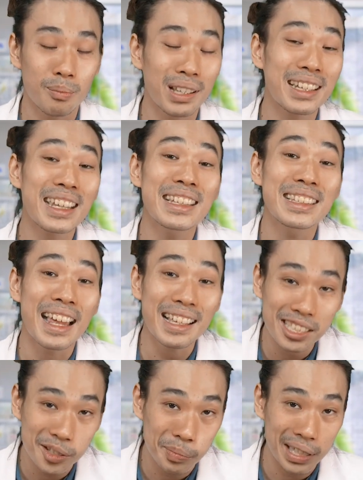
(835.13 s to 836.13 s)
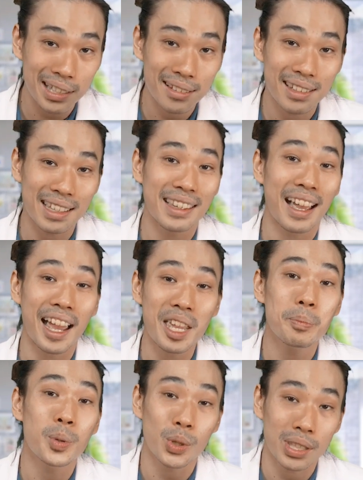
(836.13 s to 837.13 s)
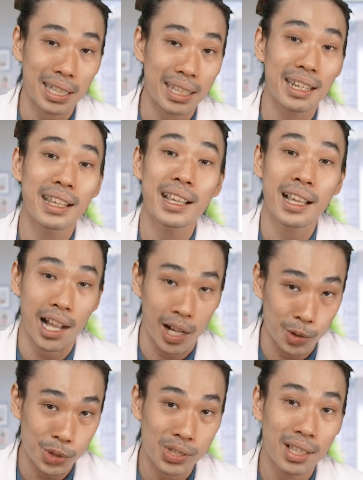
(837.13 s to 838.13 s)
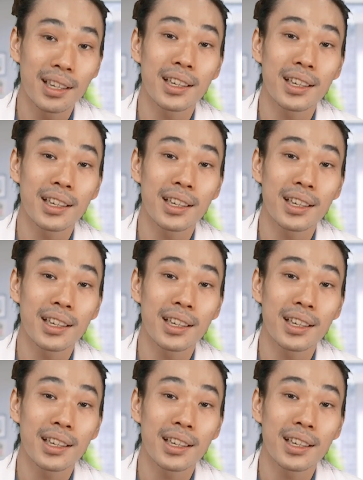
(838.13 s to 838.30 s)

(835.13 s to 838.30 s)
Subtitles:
But it doesn't mean that high protein cause